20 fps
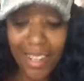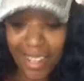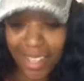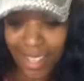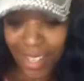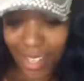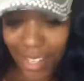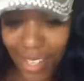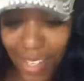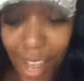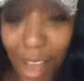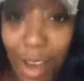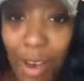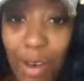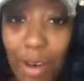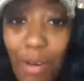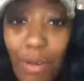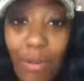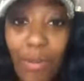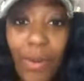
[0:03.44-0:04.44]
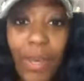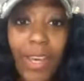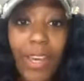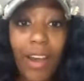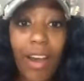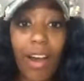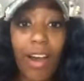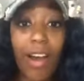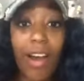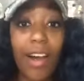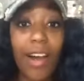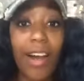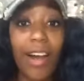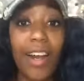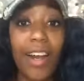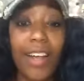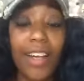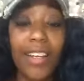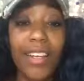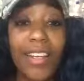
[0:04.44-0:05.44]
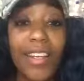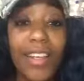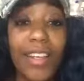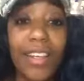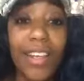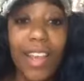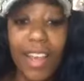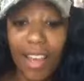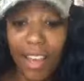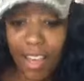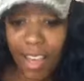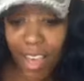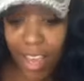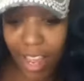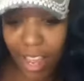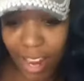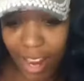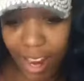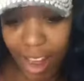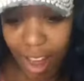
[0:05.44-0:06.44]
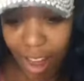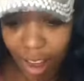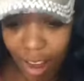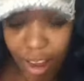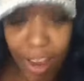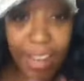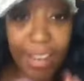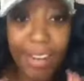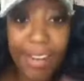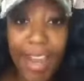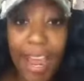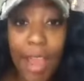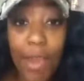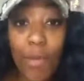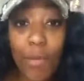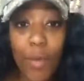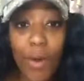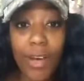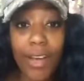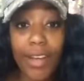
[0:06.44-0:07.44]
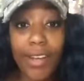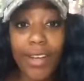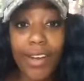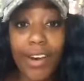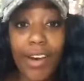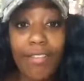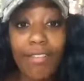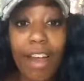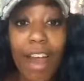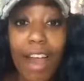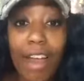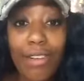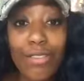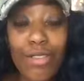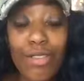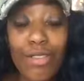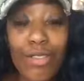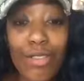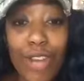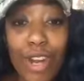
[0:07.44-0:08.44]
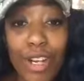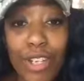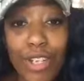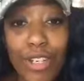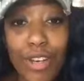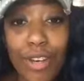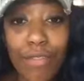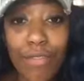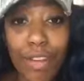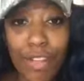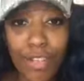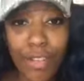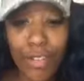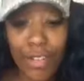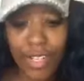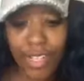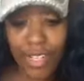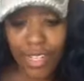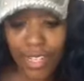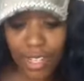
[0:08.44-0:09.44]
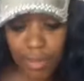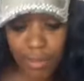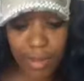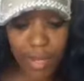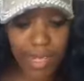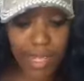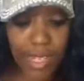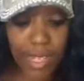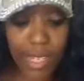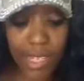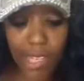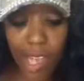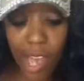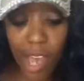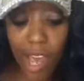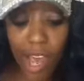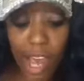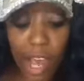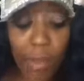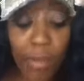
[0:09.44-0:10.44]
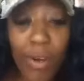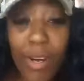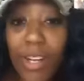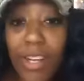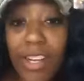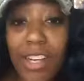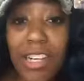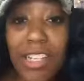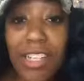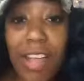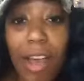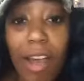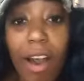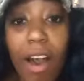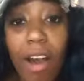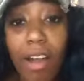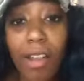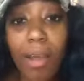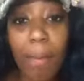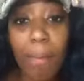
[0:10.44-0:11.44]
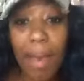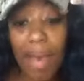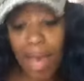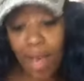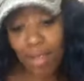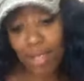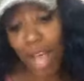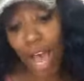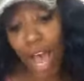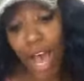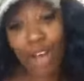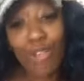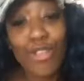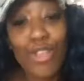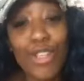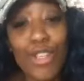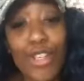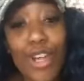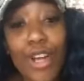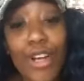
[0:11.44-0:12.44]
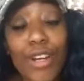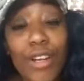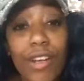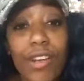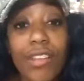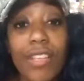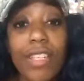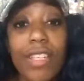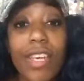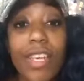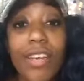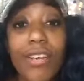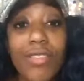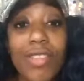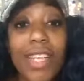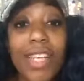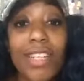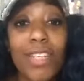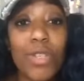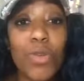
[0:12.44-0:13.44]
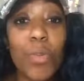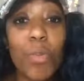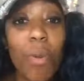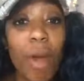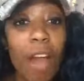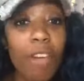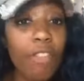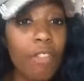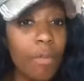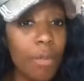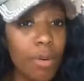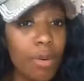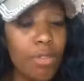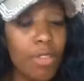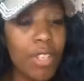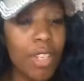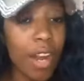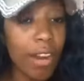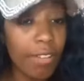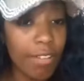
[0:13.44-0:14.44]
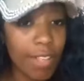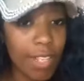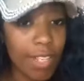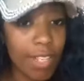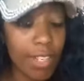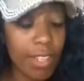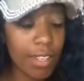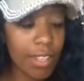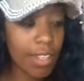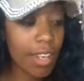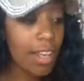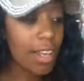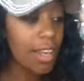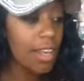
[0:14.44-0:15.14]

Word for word: So we are on day one of how to start your virtual assistant business and we're going to talk all about how to turn your skills into profitable services.